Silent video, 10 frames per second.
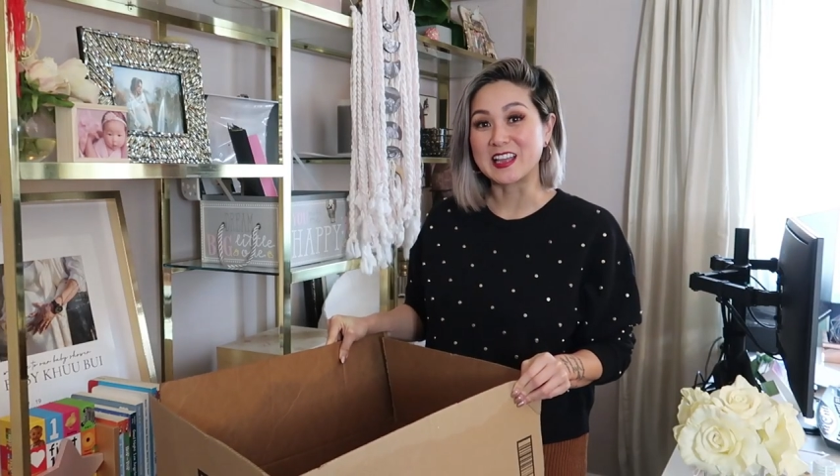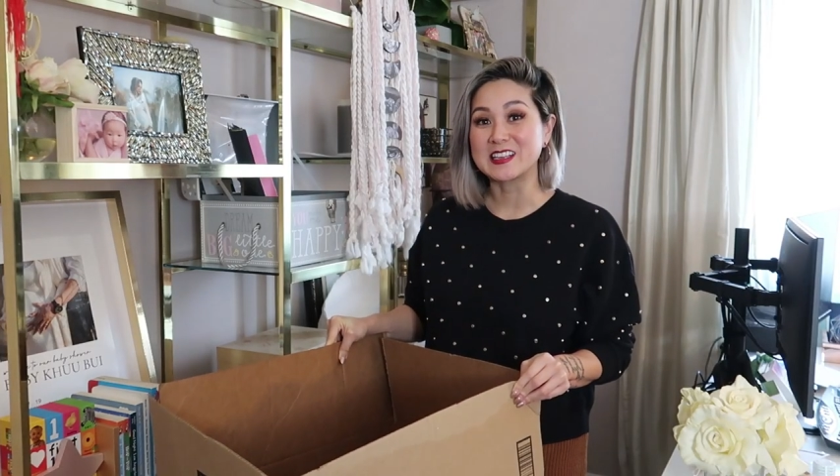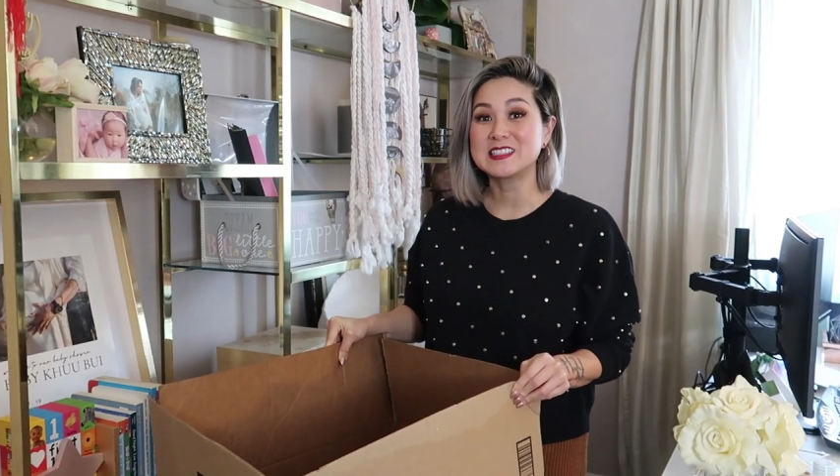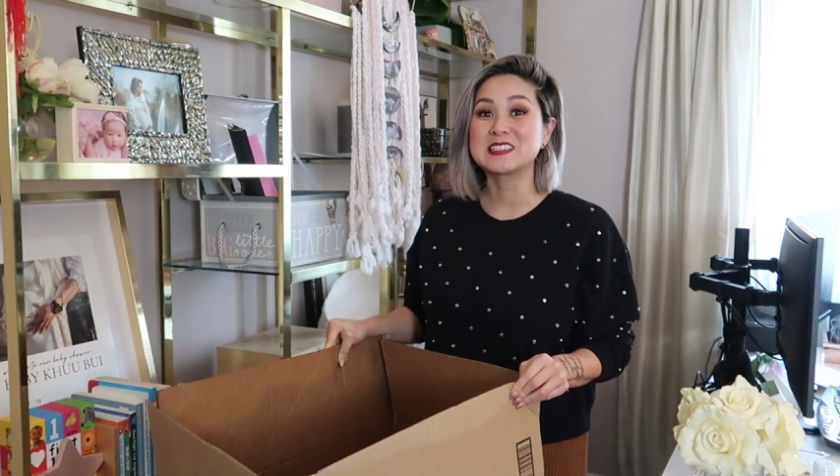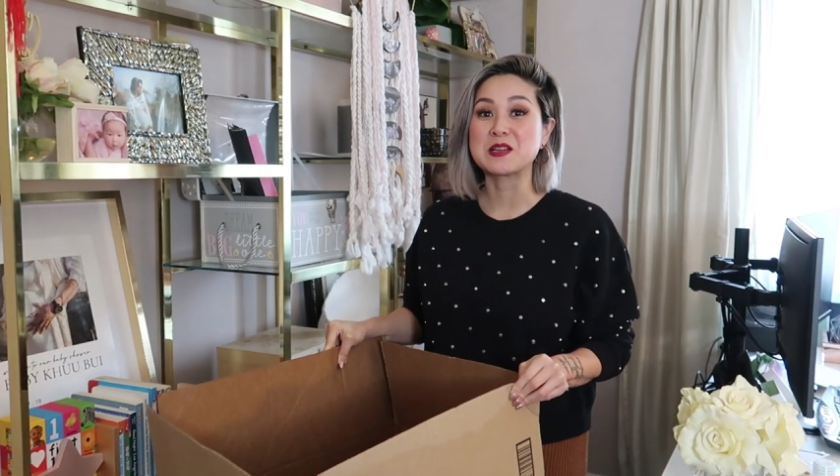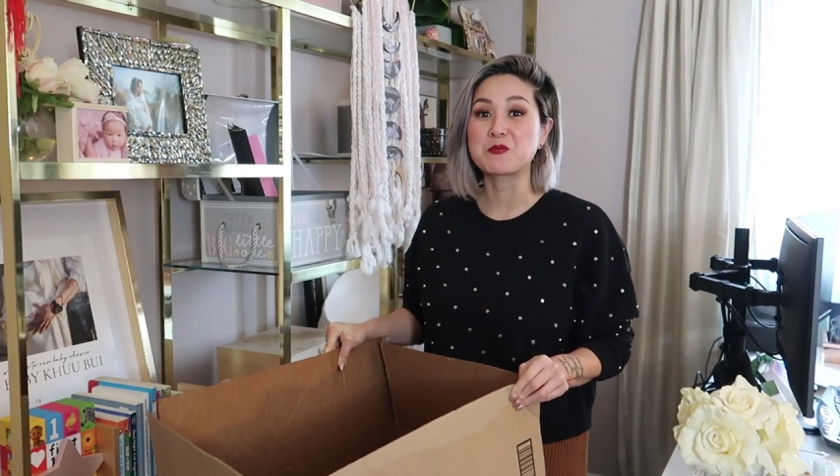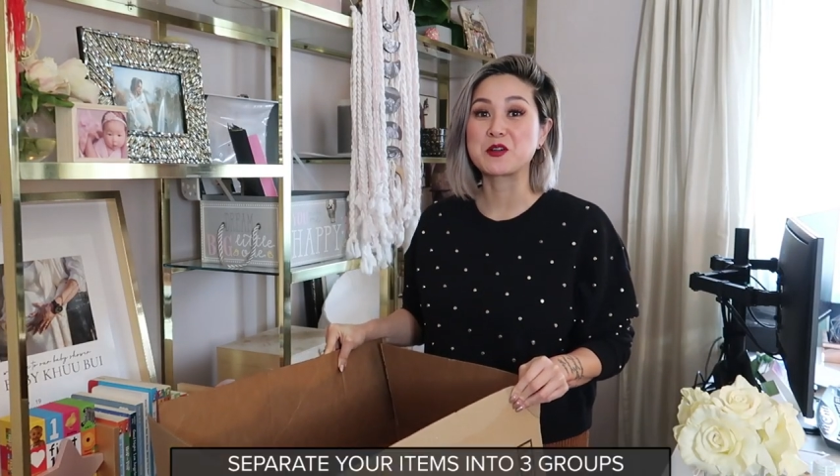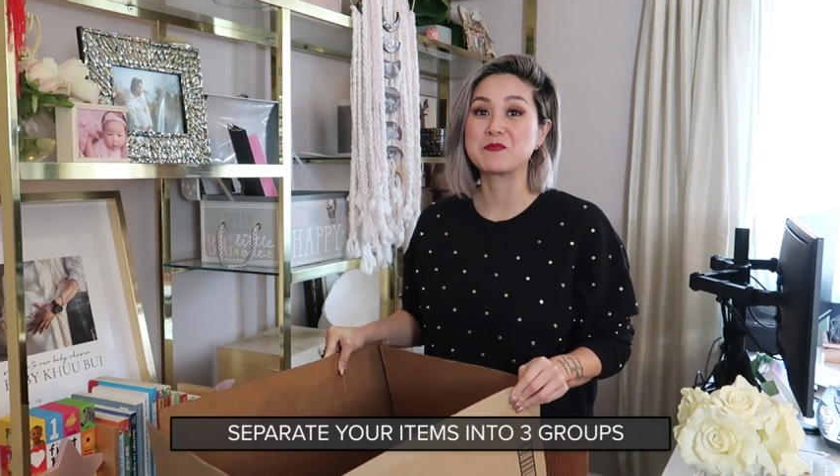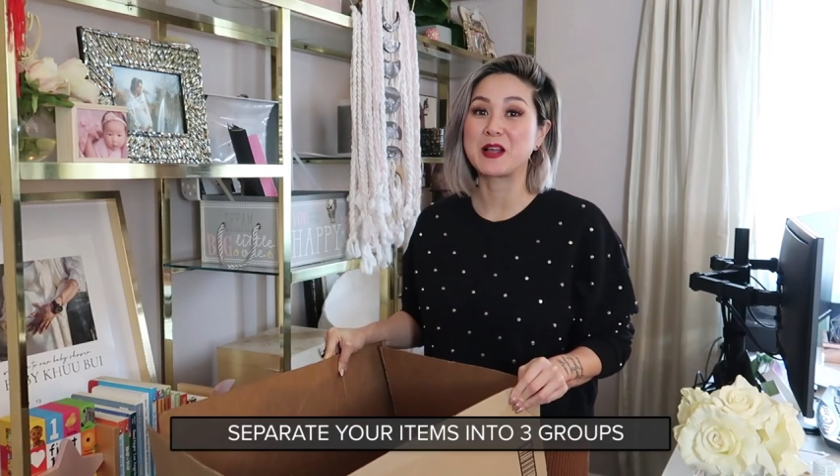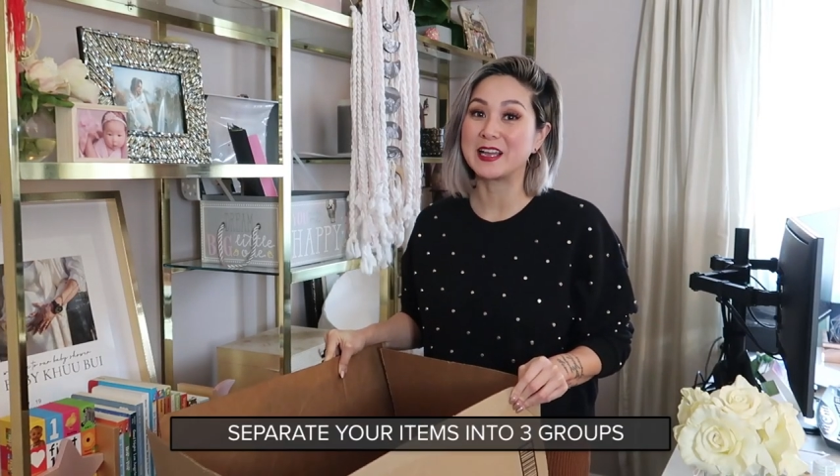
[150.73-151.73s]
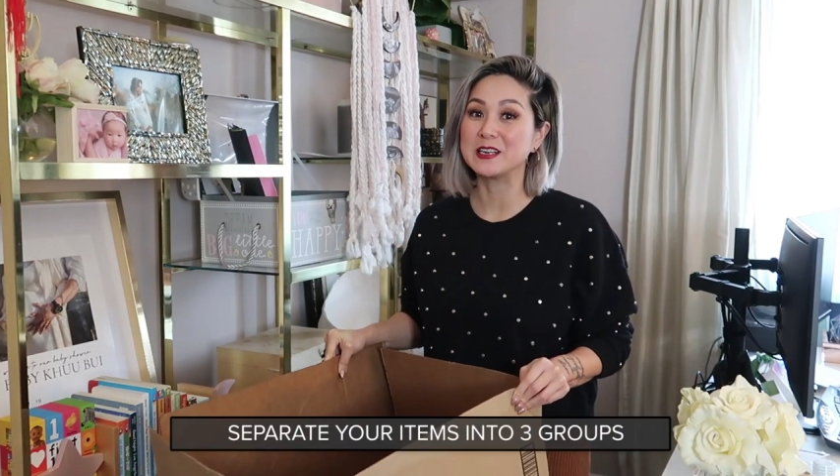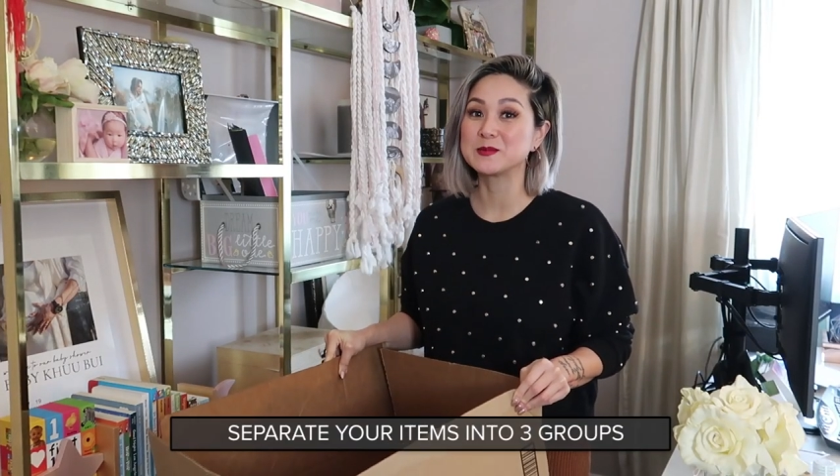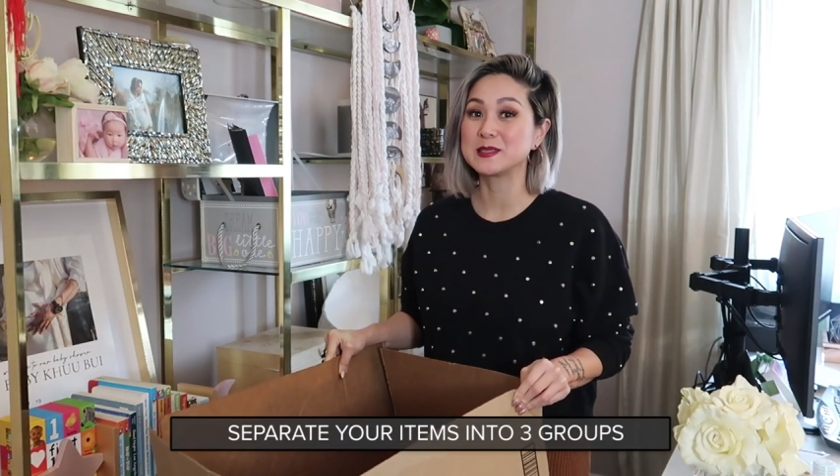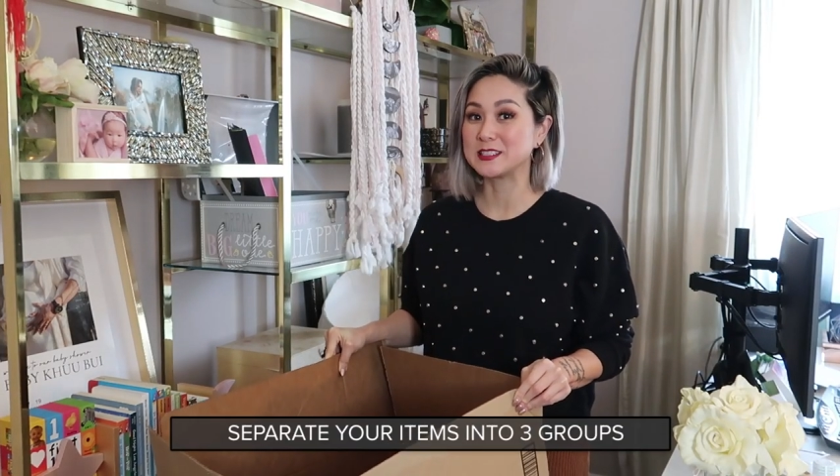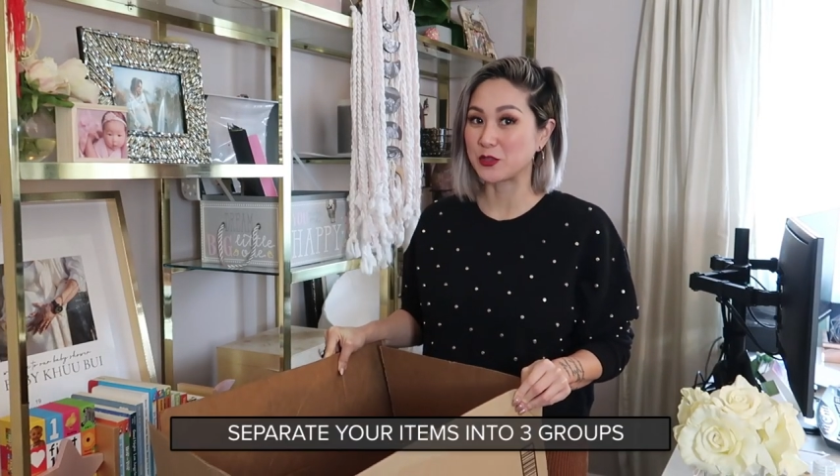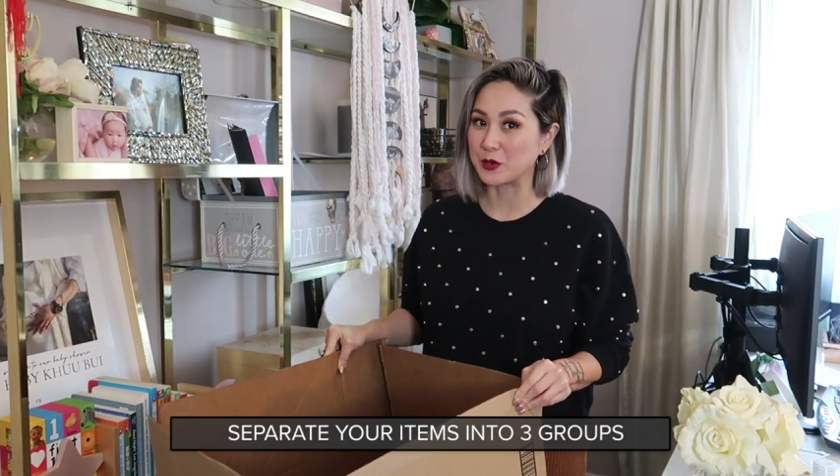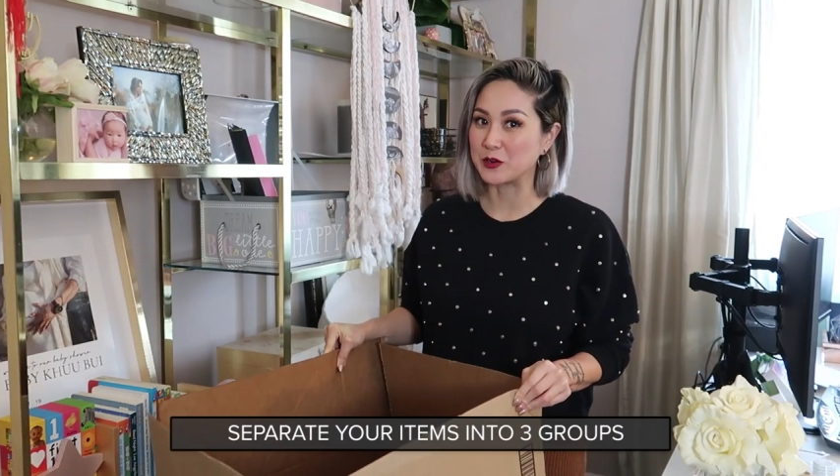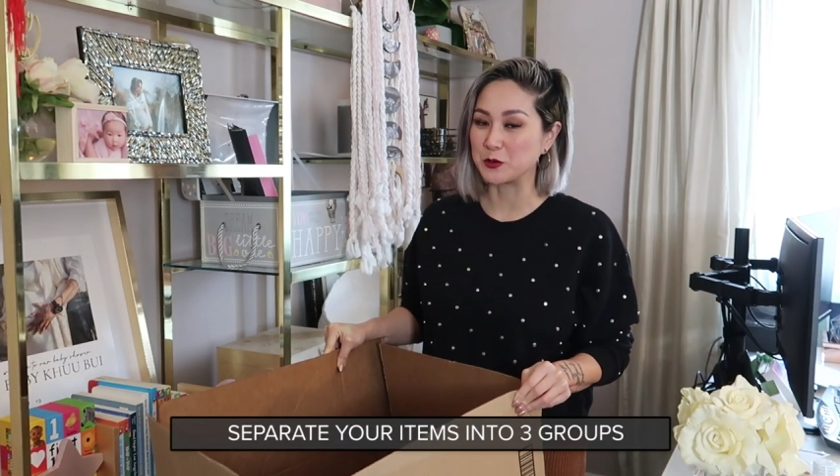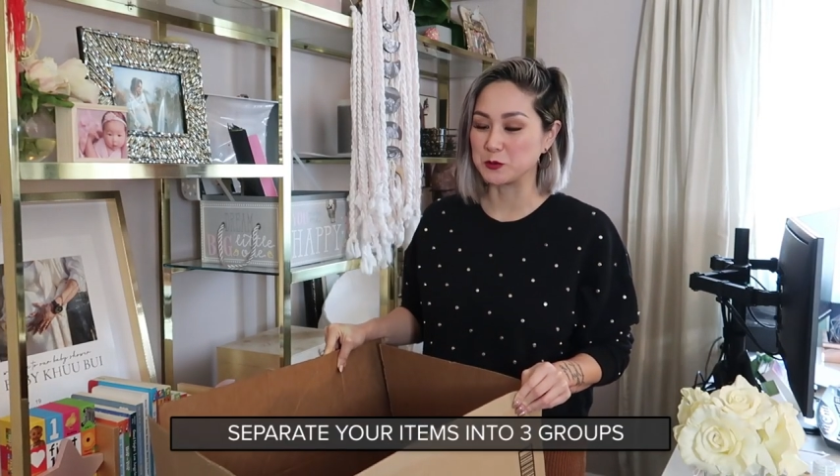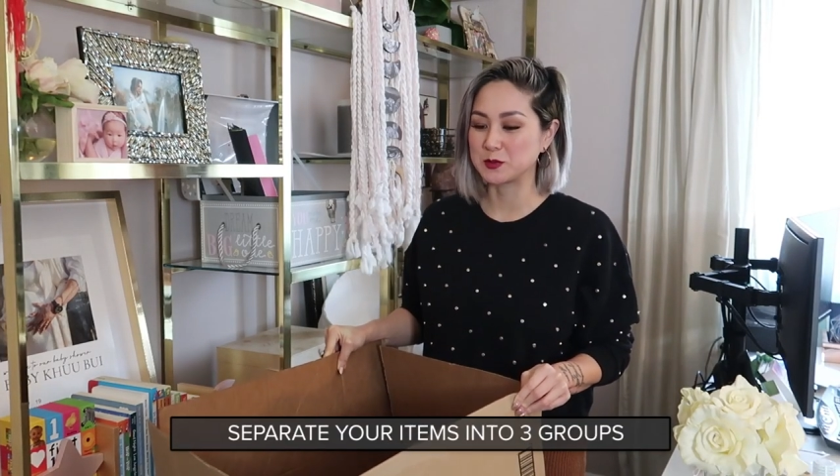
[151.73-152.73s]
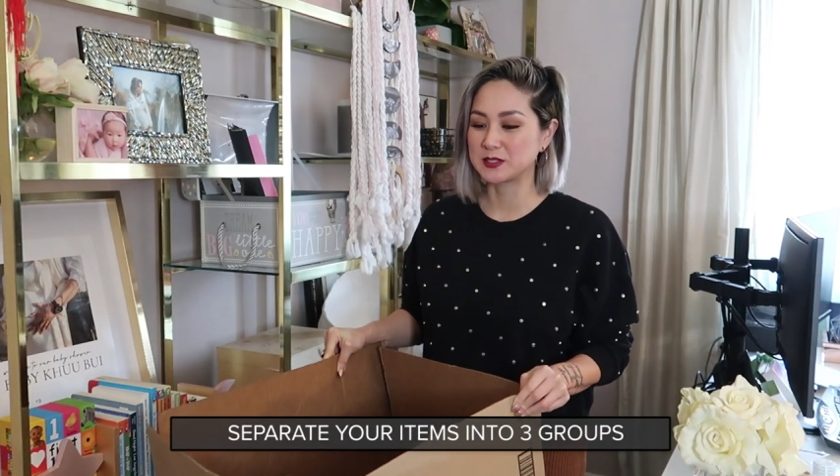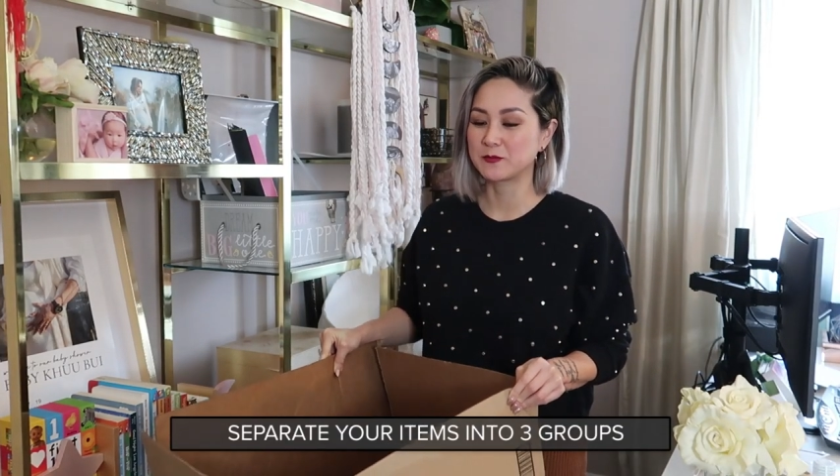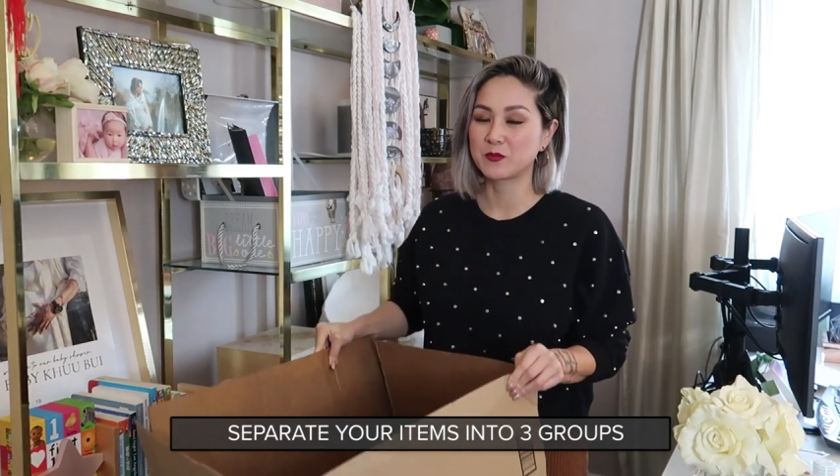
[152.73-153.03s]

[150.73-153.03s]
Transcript: I like to separate my items into three groups.